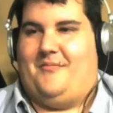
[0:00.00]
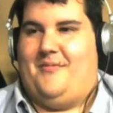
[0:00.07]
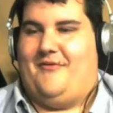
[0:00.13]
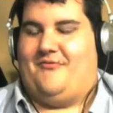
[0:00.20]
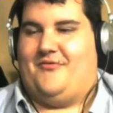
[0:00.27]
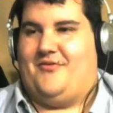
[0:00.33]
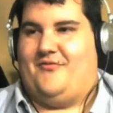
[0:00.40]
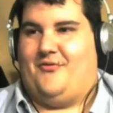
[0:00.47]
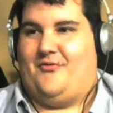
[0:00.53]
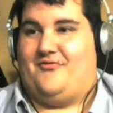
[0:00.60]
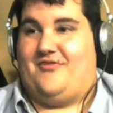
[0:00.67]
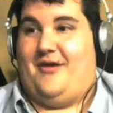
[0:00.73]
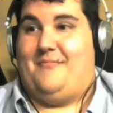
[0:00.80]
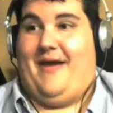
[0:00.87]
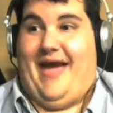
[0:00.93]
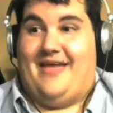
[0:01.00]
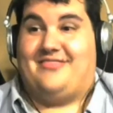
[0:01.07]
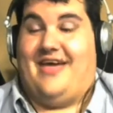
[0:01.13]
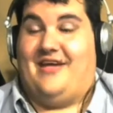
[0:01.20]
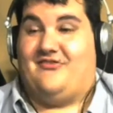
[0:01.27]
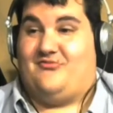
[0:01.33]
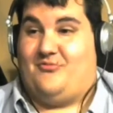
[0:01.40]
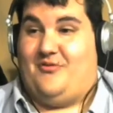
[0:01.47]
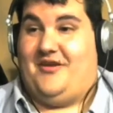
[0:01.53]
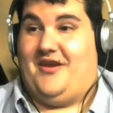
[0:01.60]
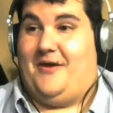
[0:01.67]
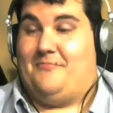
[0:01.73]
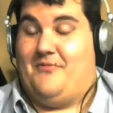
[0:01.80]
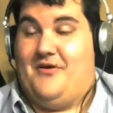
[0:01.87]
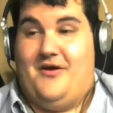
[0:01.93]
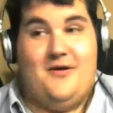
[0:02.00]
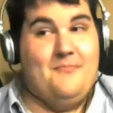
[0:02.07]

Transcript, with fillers: I met for the first time at that tweet up.